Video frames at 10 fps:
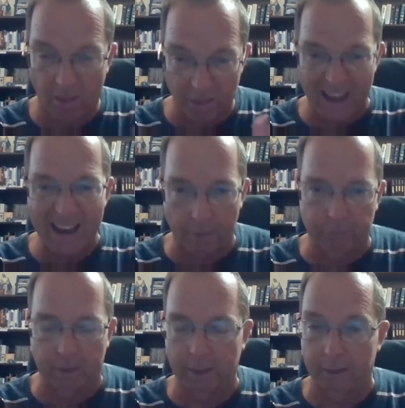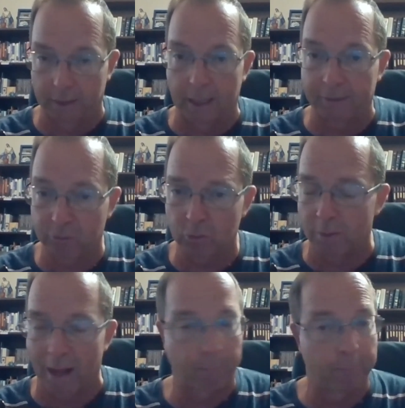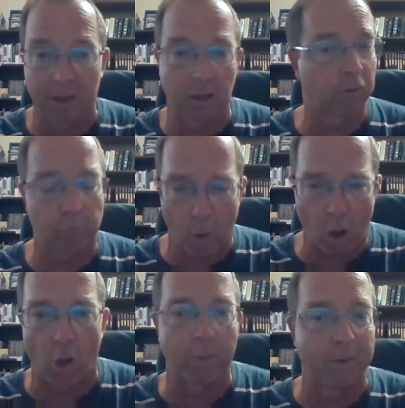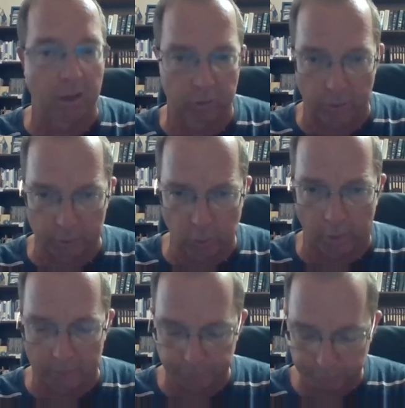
then they have to get in line too, not because of Paul, but because of the Lord.